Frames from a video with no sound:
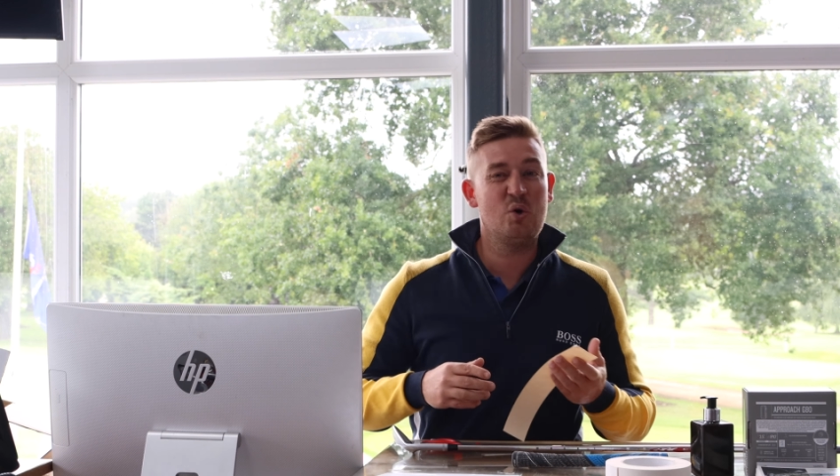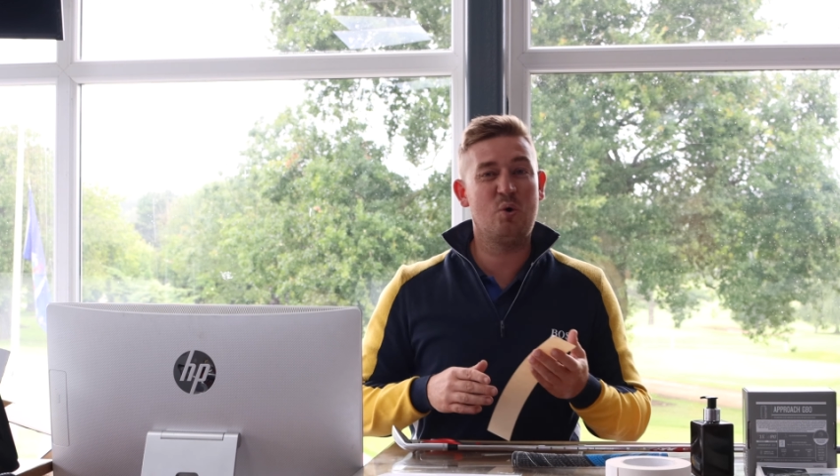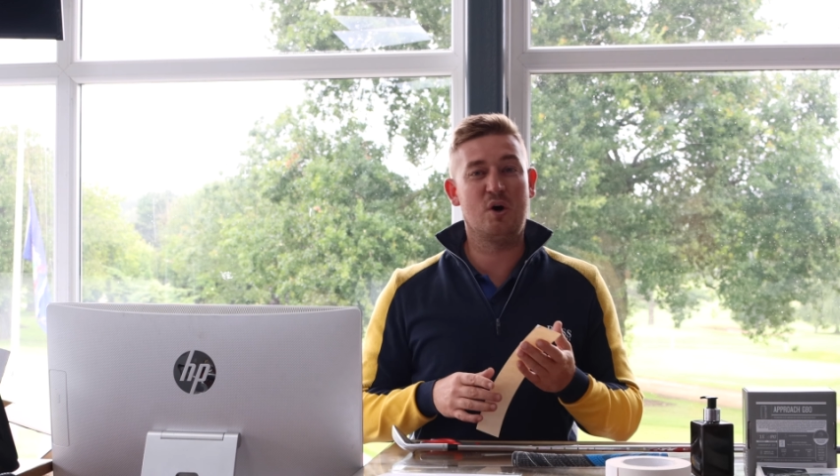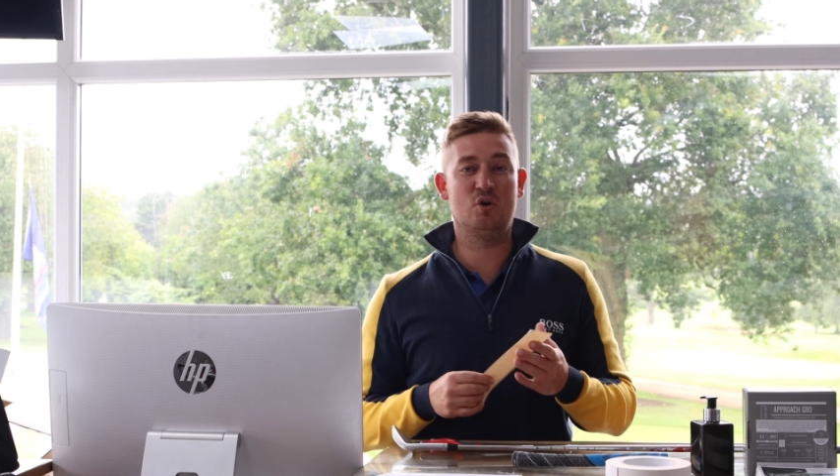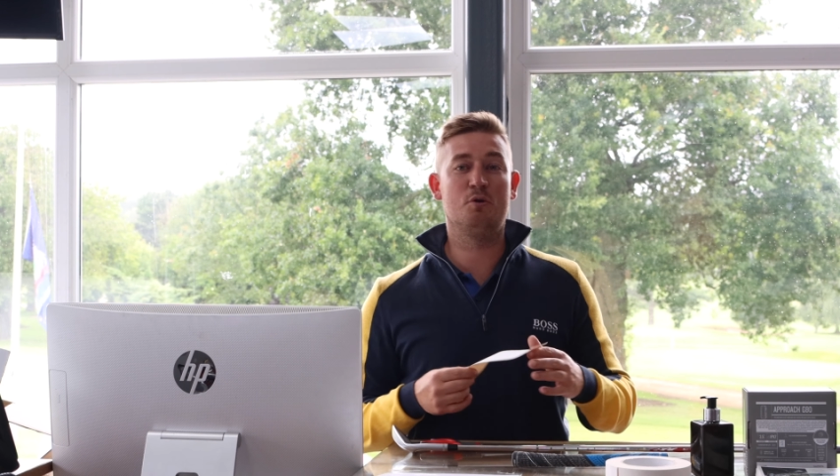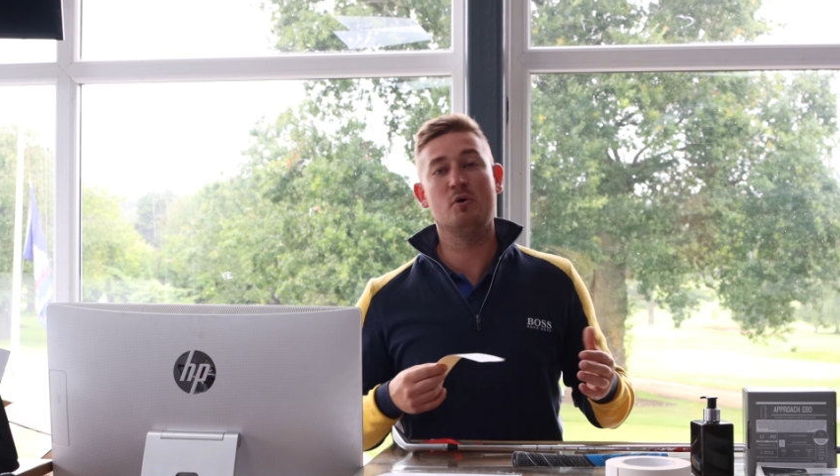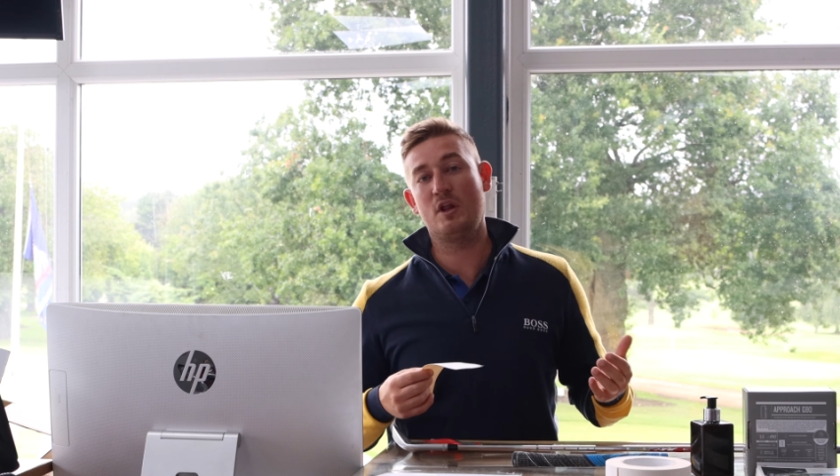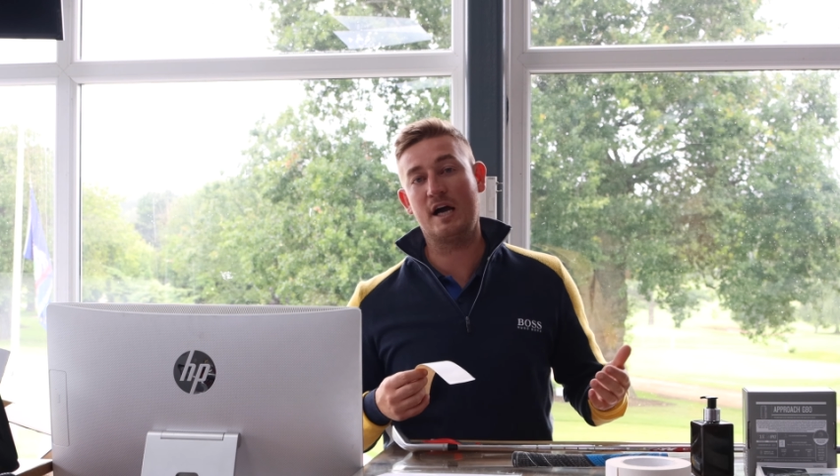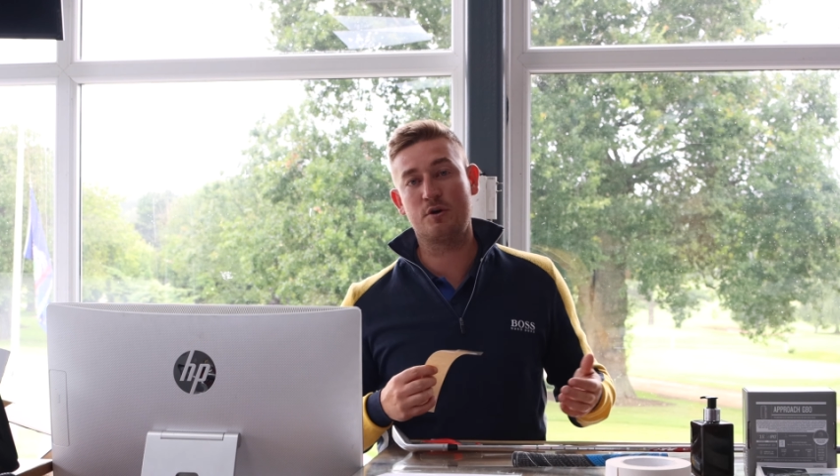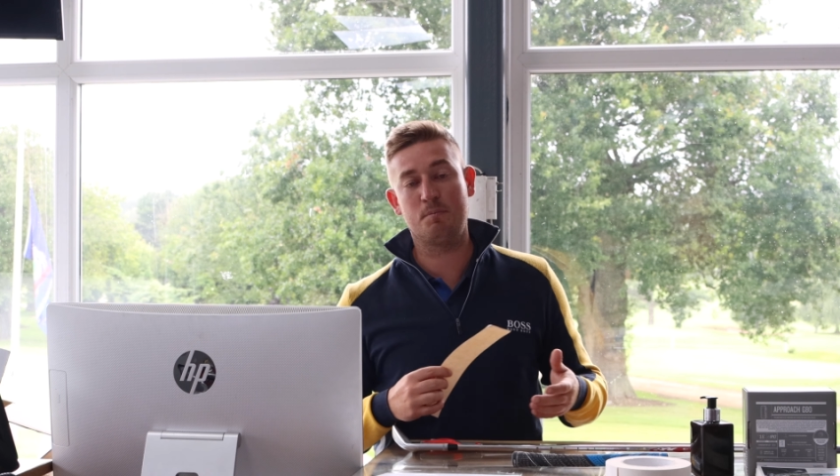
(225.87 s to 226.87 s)
well, I could have put
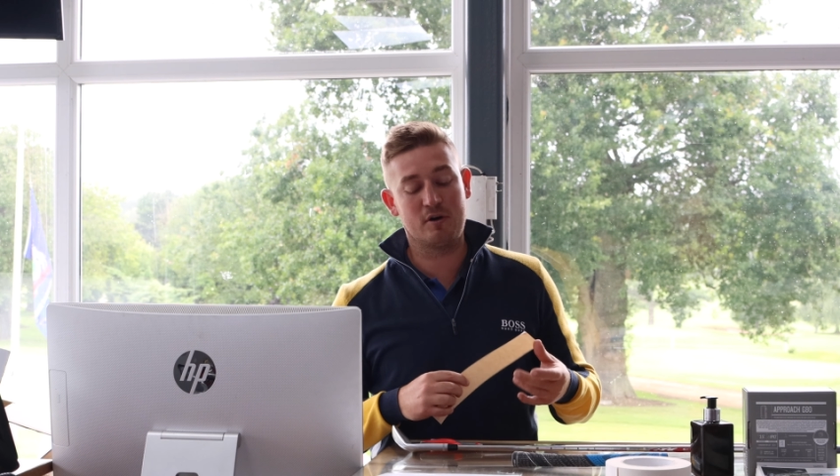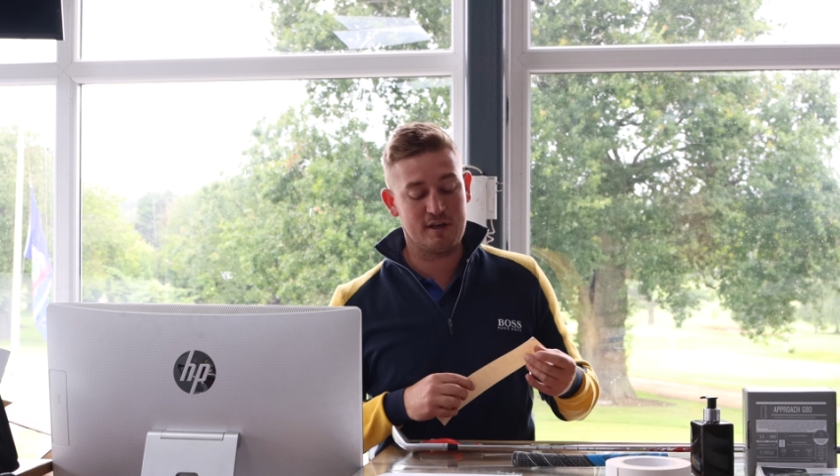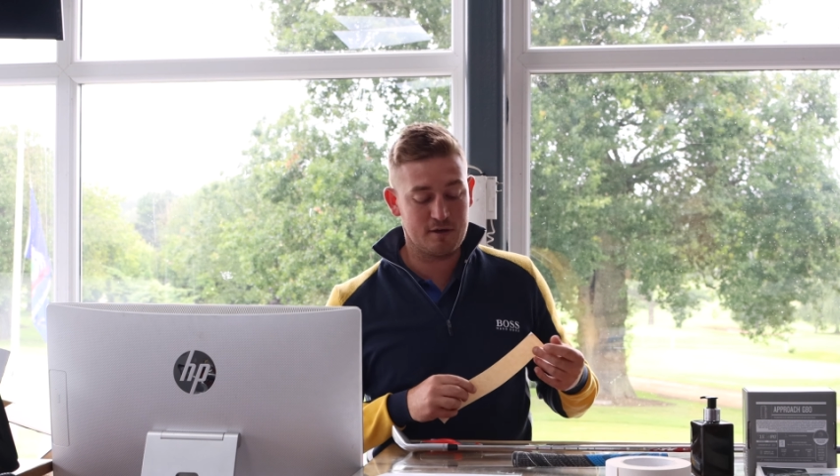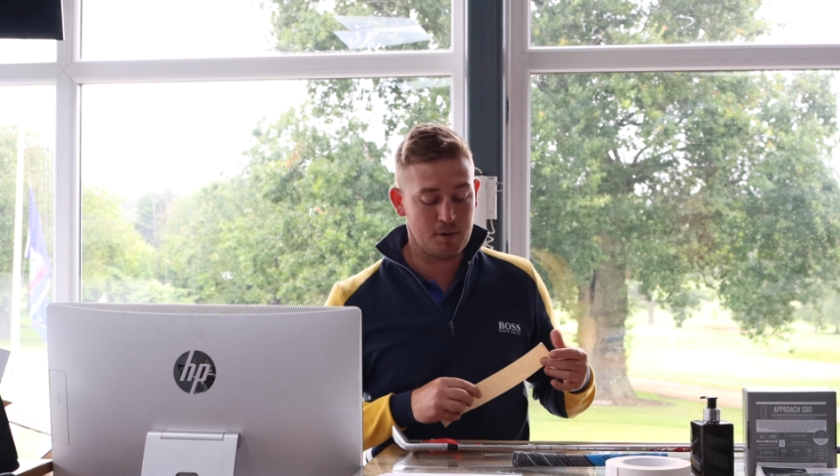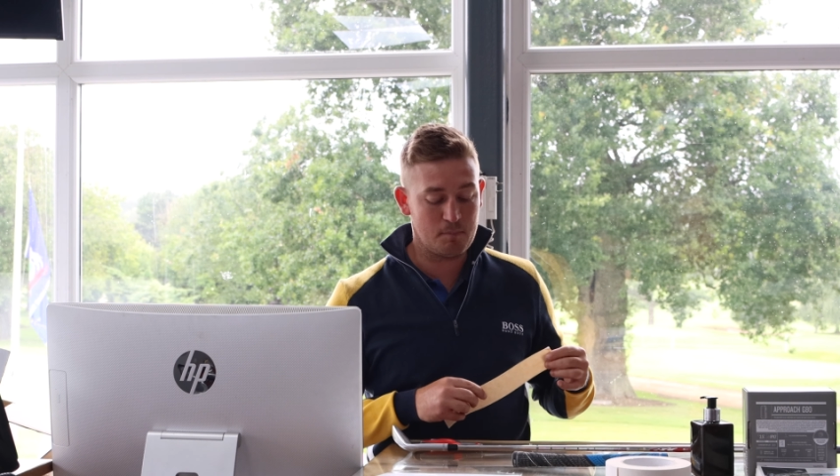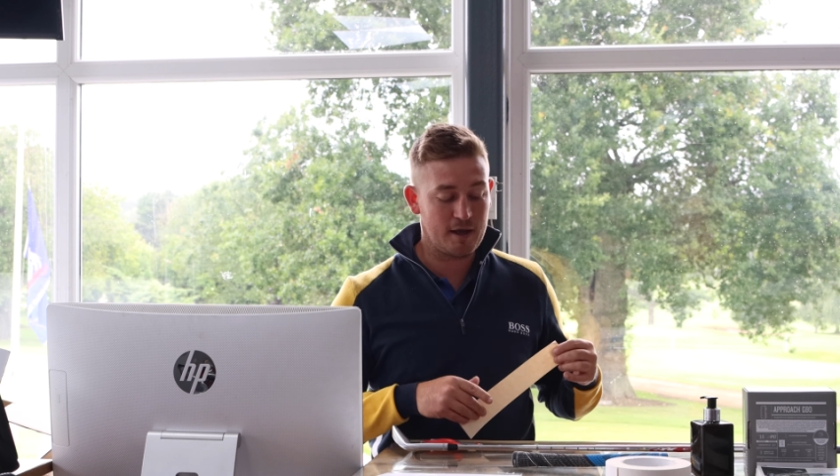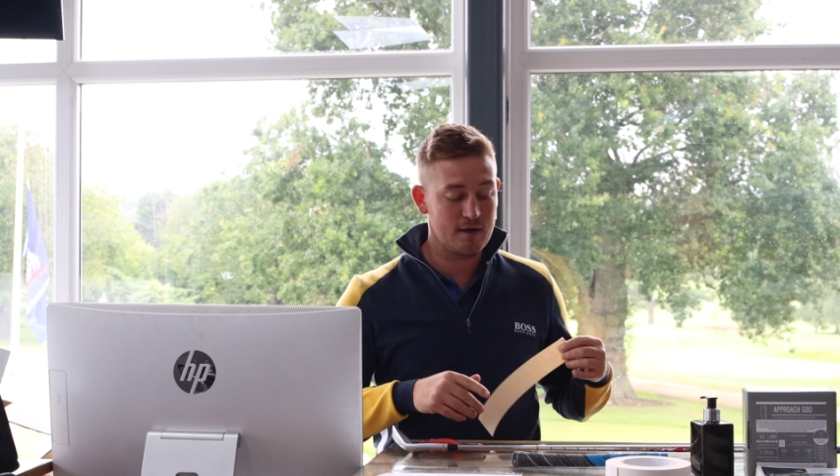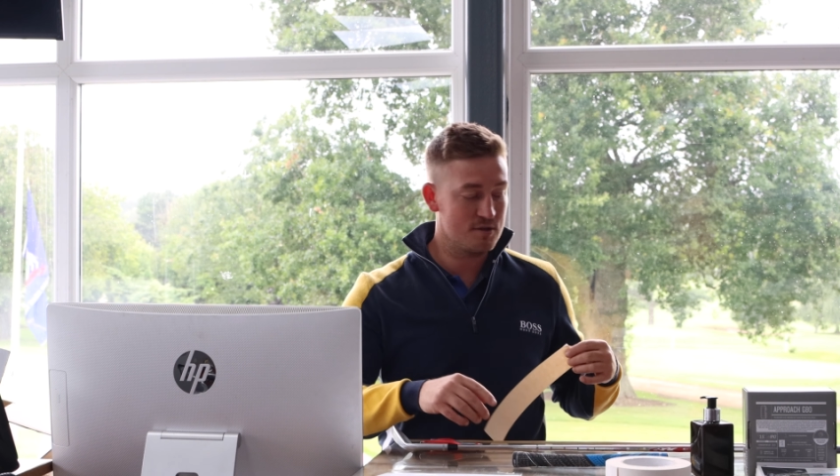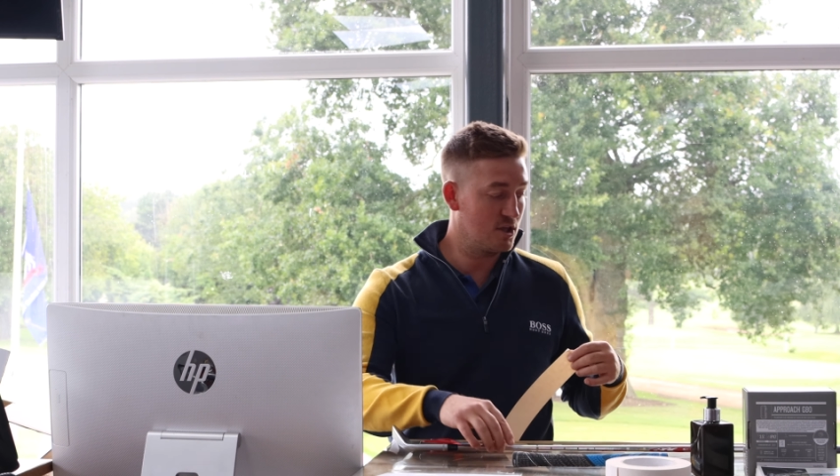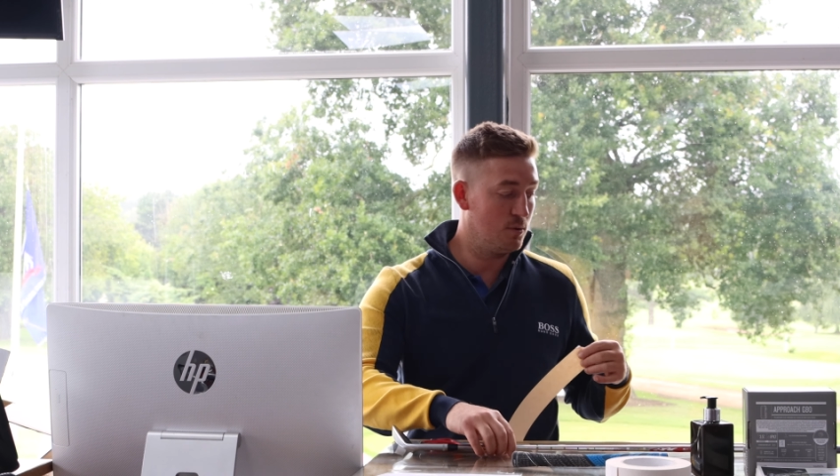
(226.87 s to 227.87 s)
that grip on a little bit
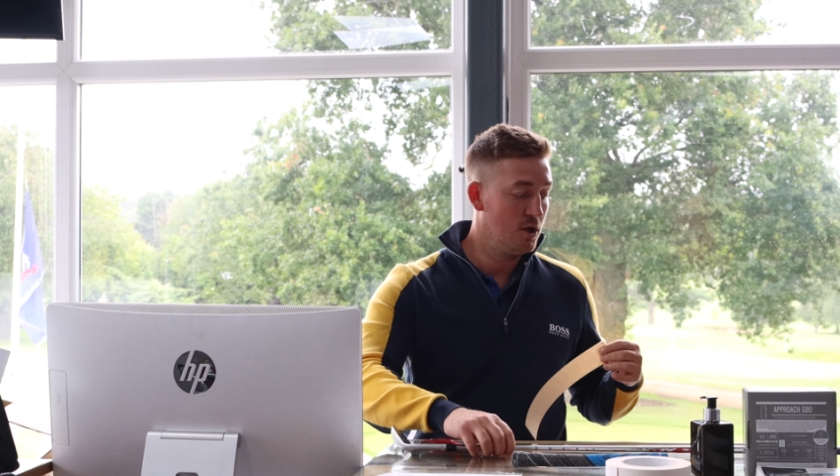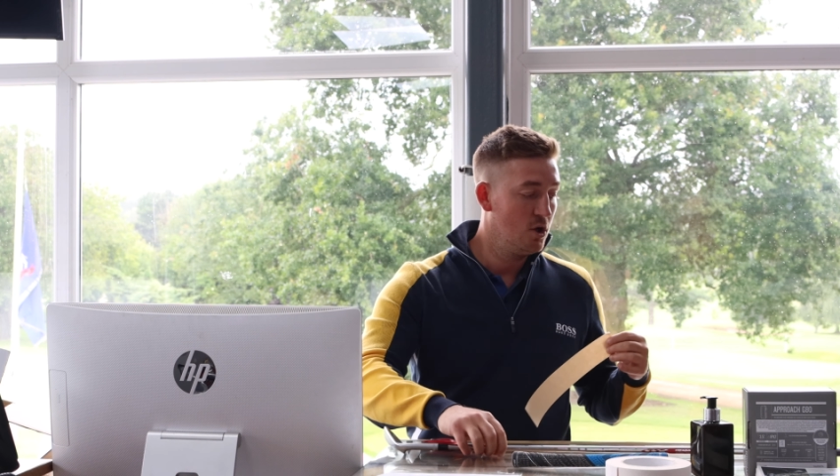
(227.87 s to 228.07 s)
better. So